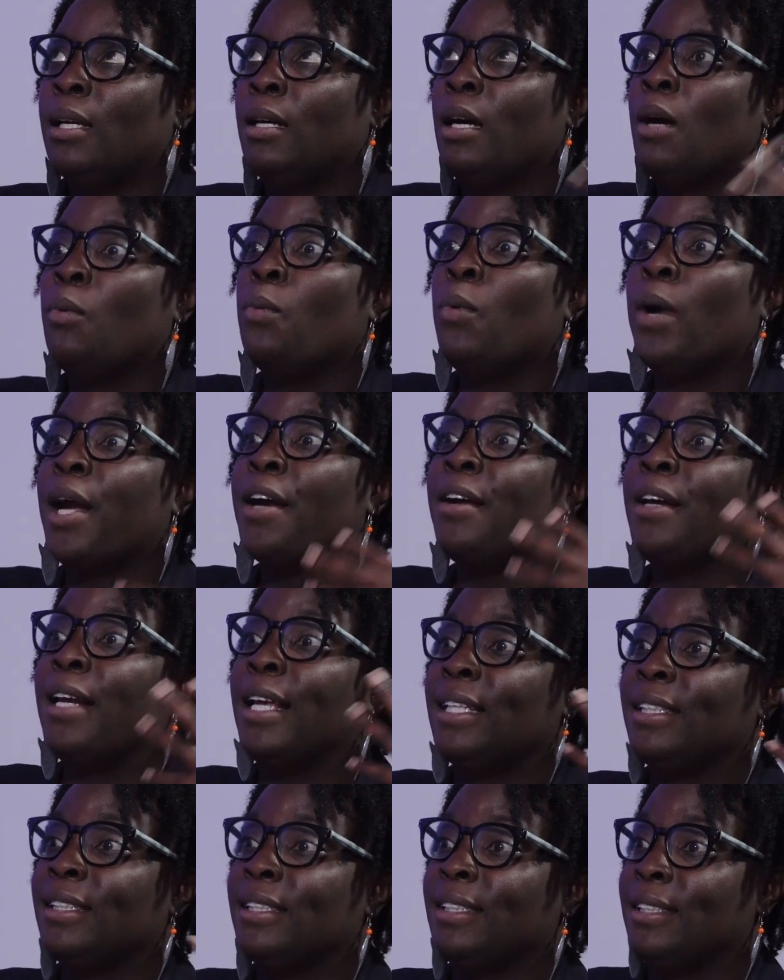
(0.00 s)

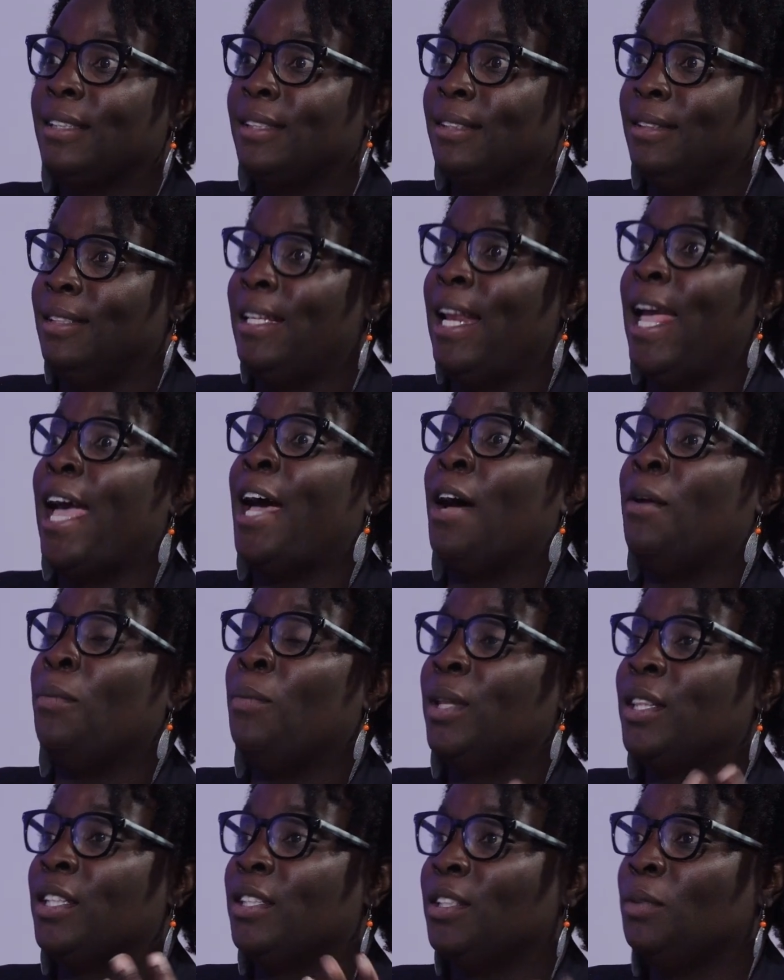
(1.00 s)
awareness now
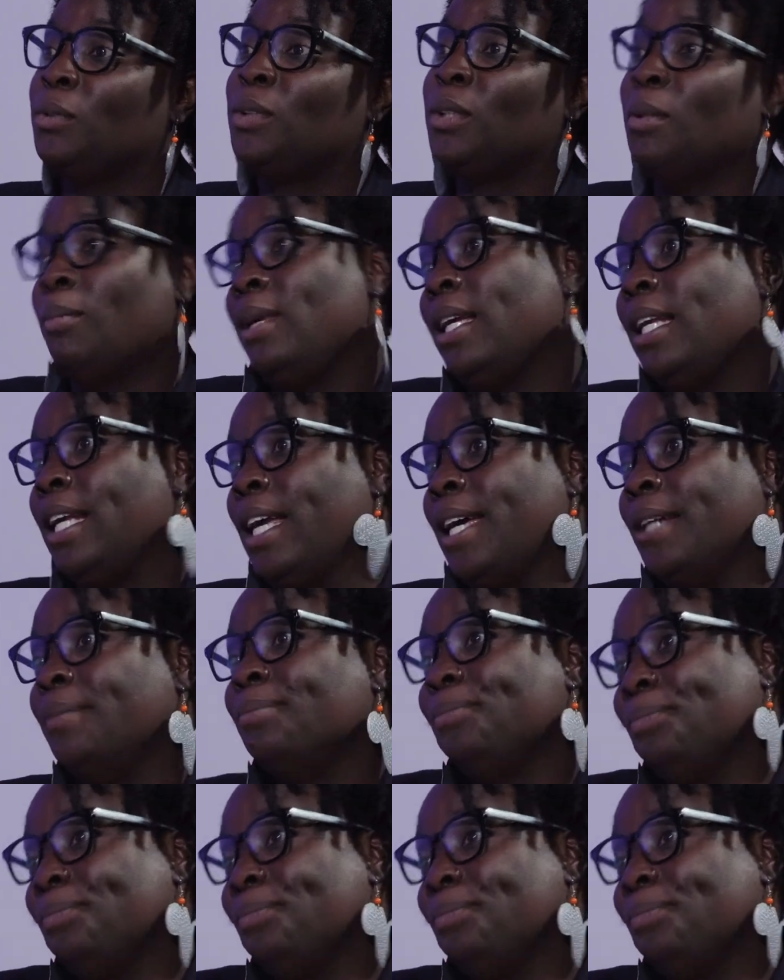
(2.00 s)
with social media.